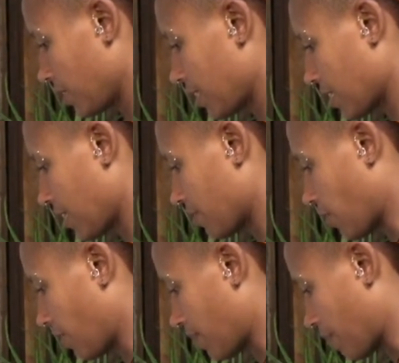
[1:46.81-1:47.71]
these leaves
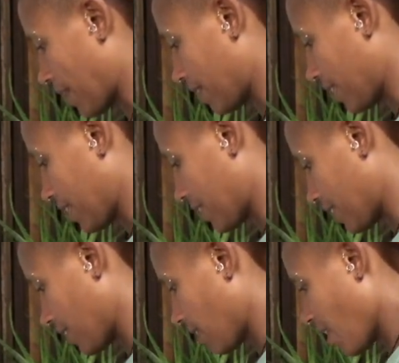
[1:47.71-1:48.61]
off apparently.
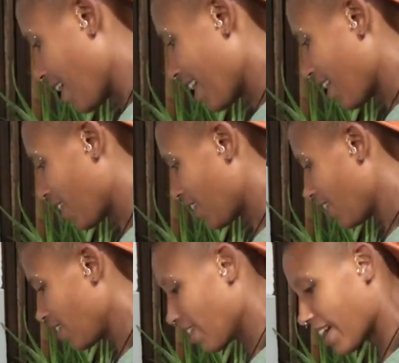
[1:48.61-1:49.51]

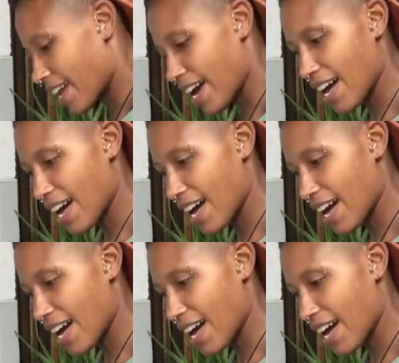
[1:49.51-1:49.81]
Look at